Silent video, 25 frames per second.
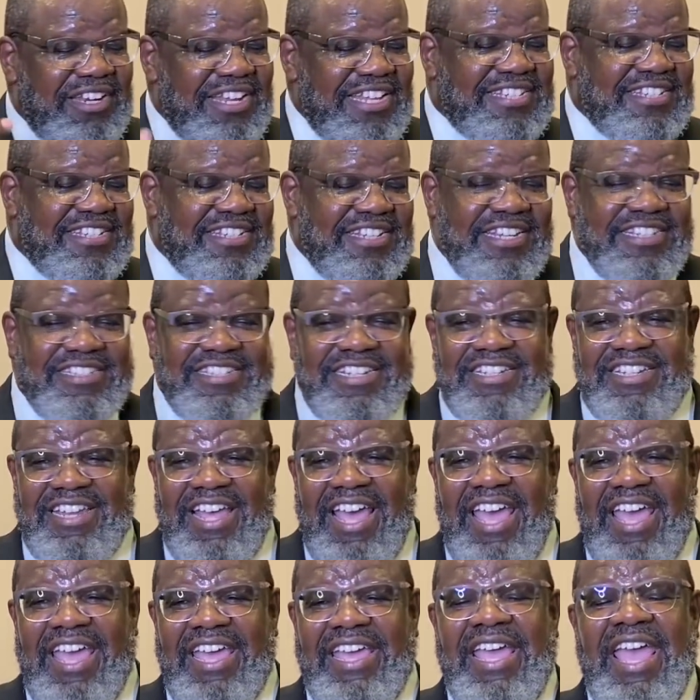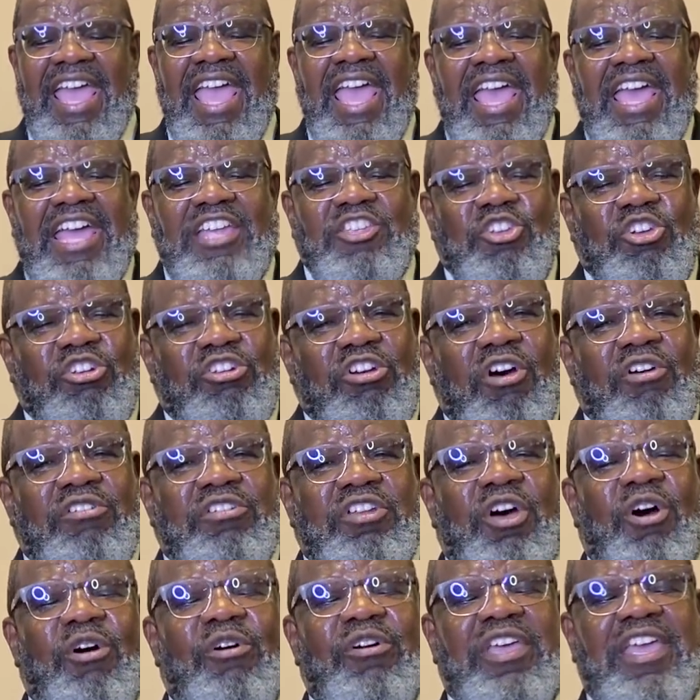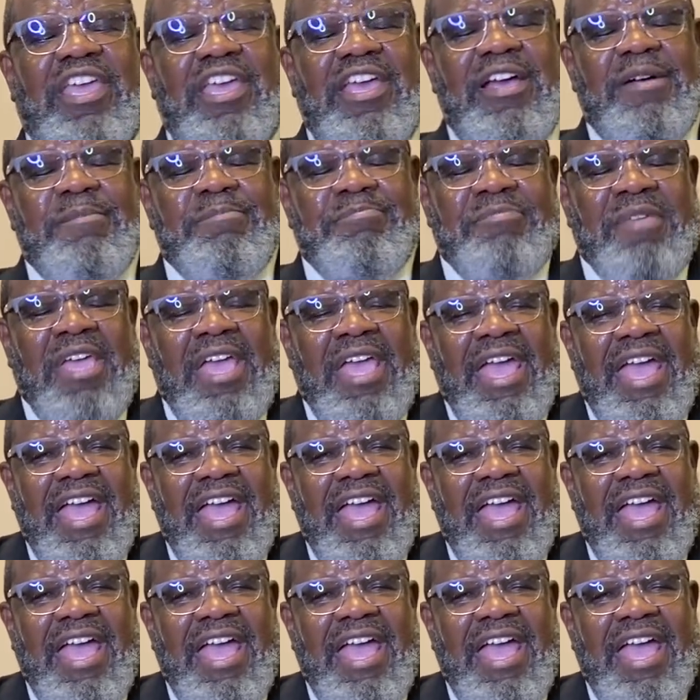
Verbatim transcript: listening today and you don't know him